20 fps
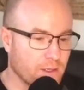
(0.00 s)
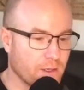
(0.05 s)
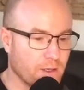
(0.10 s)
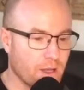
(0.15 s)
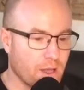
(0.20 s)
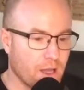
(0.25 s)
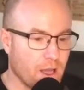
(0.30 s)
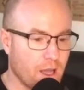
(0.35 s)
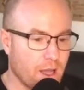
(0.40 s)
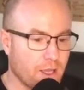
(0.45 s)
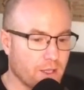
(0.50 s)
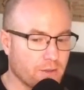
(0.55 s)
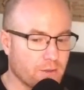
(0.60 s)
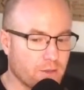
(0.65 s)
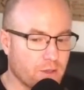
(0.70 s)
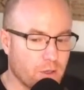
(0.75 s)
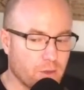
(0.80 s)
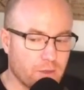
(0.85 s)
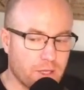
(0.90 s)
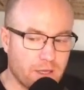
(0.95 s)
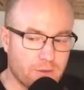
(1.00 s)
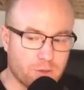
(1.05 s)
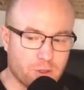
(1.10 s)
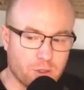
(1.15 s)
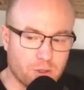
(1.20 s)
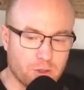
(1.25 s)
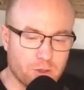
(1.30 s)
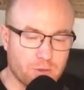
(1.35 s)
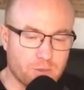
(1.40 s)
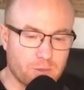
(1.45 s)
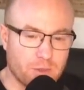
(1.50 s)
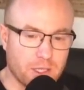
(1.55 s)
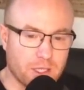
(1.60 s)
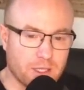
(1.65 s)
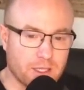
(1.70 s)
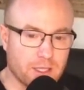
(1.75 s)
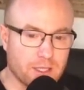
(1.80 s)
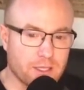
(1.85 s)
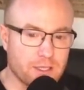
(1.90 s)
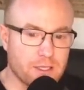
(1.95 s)
I don't have children
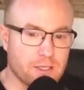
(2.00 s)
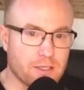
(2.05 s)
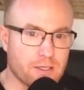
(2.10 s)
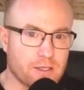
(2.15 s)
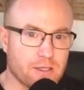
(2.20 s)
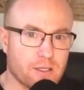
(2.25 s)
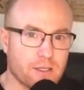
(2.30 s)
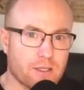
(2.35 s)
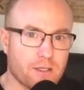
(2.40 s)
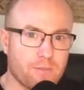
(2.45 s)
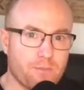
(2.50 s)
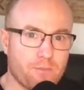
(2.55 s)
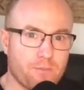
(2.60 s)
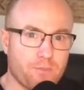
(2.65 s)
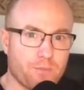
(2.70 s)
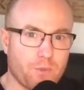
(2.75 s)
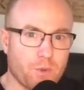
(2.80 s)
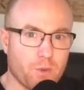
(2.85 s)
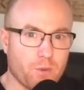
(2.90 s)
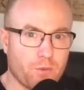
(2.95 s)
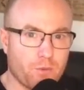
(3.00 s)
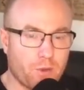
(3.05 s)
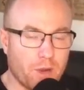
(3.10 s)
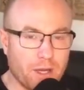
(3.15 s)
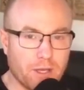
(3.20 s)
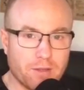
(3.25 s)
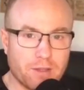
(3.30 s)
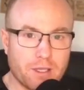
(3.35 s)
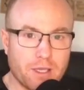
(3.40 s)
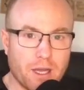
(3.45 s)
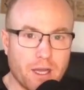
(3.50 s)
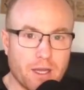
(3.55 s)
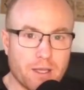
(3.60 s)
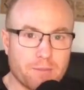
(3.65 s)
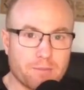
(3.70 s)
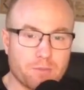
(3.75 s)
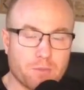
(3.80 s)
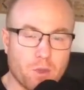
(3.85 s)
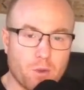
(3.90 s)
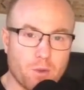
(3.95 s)
because, frankly, I
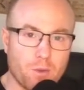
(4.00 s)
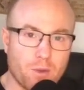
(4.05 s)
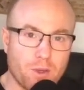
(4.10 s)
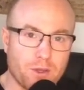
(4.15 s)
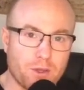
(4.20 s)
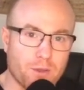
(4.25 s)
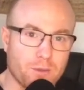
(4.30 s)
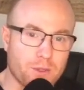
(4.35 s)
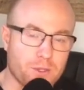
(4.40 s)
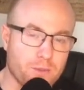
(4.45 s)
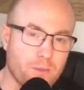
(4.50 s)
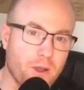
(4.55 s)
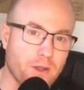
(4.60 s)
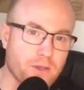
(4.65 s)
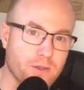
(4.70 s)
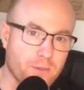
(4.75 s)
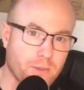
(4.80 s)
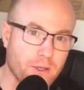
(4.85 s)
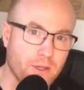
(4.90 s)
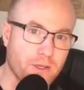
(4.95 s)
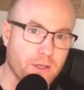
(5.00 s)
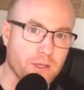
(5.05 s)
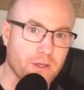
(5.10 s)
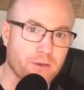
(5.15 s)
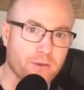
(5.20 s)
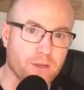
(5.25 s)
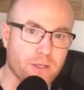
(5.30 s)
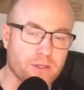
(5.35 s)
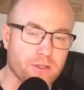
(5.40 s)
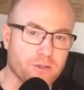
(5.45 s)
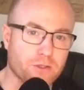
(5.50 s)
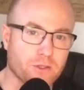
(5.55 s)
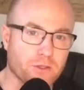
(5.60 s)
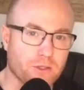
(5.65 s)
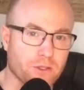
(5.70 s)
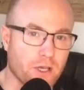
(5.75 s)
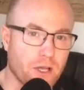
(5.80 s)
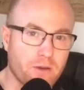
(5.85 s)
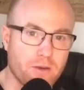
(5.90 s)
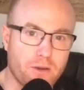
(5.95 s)
don't want the responsibility of raising
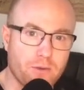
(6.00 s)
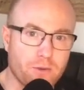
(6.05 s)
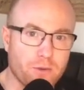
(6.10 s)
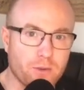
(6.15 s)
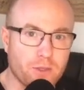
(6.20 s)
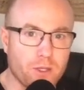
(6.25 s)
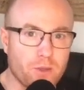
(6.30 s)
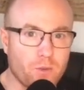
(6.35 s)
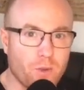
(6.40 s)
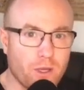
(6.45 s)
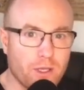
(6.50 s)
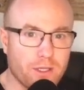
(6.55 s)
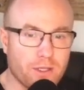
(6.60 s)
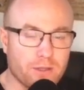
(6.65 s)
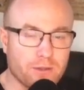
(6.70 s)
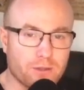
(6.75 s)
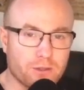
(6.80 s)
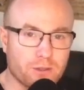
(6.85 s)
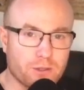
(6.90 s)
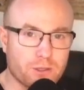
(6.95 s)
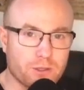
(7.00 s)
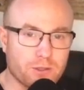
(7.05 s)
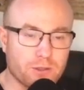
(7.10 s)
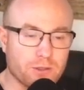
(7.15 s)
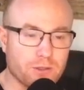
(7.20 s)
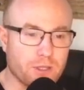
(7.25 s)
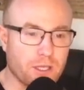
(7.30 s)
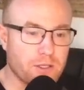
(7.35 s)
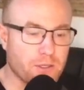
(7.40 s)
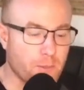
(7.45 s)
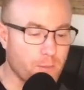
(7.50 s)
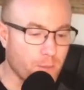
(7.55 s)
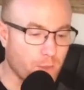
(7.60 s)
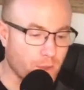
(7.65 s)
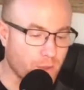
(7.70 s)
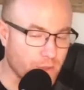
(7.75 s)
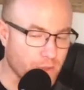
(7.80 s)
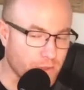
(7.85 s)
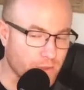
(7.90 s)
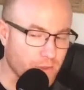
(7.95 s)
children. I never really wanted children. That's a
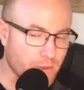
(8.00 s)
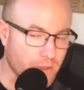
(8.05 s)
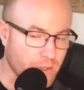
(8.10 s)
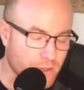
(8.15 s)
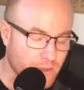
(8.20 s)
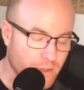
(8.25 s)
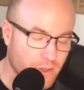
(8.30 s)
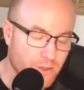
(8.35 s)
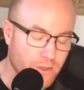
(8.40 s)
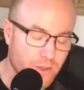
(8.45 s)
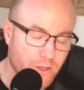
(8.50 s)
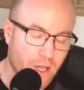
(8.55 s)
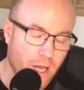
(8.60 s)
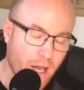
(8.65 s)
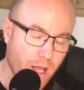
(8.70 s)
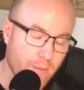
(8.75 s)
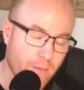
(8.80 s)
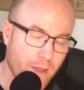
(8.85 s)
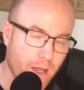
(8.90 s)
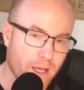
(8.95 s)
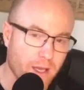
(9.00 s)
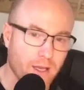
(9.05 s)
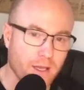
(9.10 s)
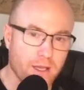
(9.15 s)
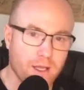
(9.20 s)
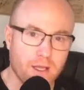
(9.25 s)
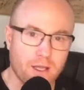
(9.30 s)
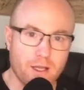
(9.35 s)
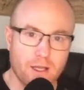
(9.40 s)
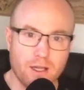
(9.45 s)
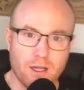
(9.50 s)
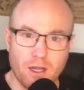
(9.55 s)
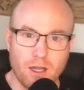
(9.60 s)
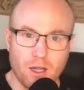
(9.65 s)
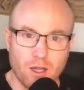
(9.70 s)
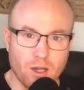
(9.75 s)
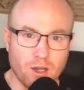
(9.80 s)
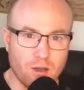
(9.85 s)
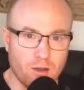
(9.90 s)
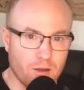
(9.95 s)
personal decision that I made
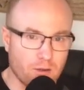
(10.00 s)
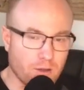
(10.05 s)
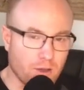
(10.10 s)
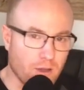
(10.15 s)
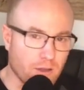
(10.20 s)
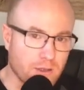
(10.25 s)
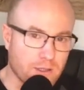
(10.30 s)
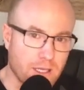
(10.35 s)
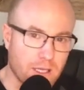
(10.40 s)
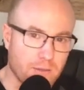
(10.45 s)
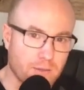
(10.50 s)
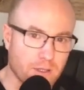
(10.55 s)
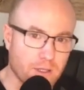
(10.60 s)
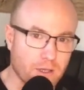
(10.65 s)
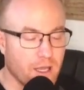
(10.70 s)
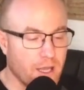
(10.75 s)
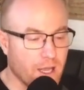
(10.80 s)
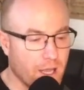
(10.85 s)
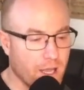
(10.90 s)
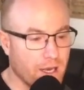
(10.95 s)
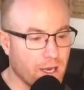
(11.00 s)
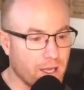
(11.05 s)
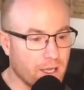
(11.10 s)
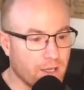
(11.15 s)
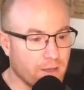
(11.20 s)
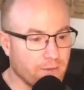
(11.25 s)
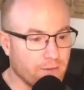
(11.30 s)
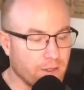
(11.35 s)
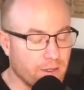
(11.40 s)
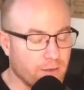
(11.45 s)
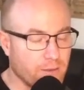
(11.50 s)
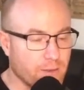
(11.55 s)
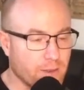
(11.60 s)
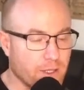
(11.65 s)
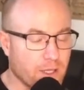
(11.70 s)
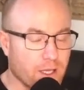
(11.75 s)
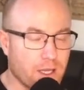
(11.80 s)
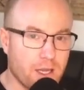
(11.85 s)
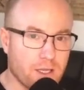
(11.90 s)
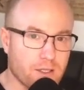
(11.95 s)
a long, long time ago. And I have lived with
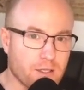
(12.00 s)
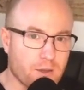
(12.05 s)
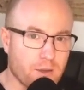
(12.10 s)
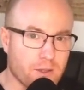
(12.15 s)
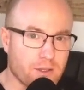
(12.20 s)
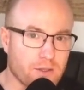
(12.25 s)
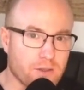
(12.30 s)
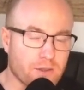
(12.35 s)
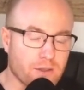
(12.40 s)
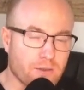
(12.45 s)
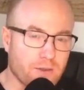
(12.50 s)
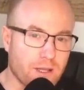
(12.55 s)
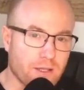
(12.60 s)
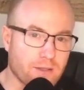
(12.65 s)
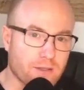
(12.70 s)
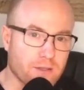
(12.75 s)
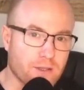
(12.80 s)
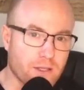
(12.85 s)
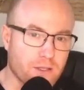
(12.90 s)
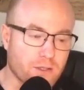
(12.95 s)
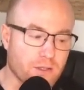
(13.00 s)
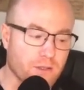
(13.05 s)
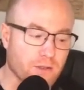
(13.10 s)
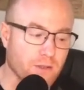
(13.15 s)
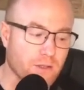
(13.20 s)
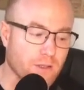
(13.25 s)
the consequences of that decision